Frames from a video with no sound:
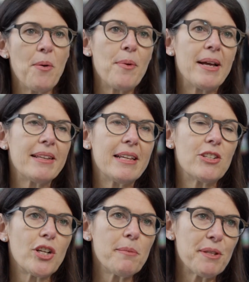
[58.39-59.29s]
Well, in
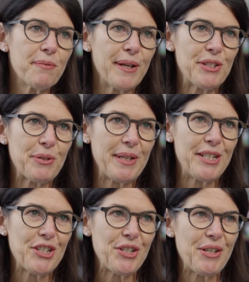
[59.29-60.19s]
terms of
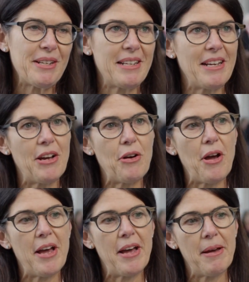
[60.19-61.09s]
restoration
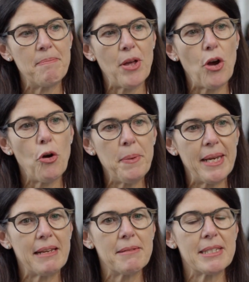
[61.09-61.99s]
um,
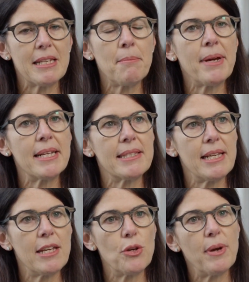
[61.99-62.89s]
opening, some might
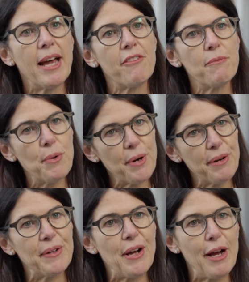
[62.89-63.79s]
say you have more of an